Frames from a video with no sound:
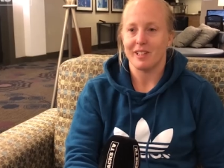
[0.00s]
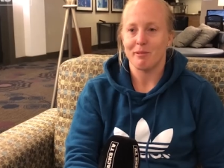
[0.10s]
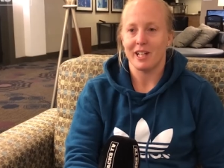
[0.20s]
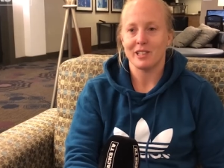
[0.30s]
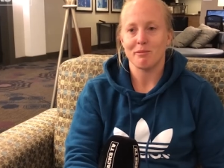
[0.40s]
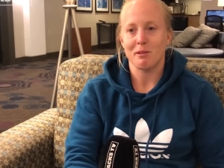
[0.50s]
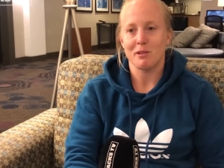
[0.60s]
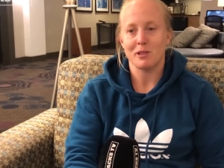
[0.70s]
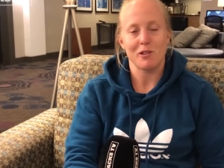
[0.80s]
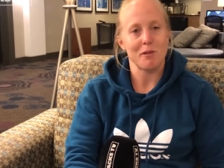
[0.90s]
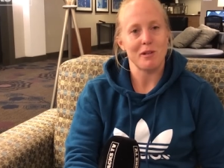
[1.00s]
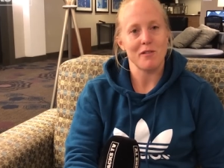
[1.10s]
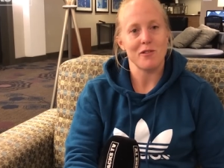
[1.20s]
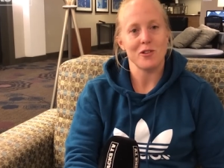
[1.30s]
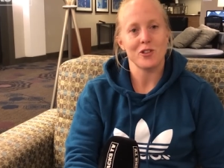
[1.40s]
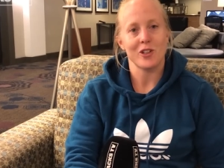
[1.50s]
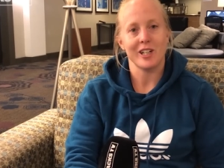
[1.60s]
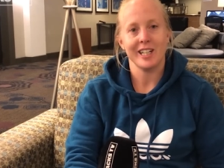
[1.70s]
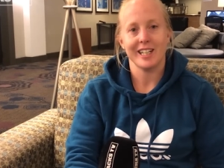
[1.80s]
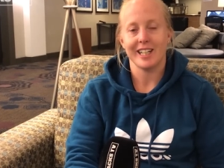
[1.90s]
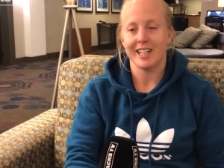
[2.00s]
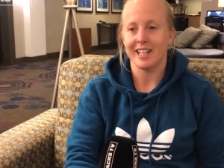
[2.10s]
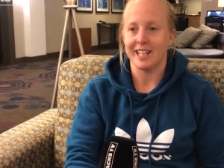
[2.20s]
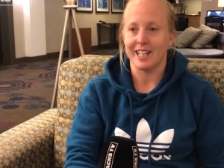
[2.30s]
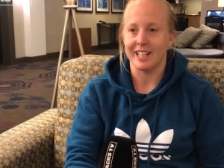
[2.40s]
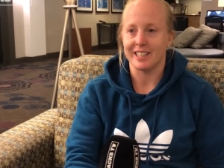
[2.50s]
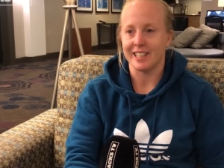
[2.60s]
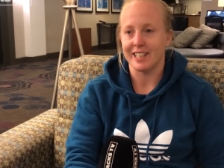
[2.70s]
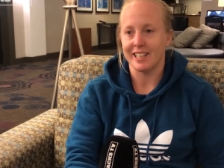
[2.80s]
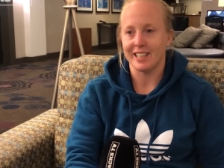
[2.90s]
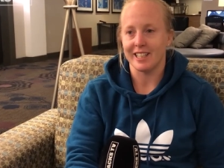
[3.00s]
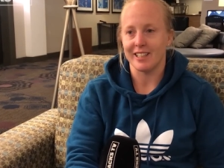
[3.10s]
I remember scoring my first try uh, against England.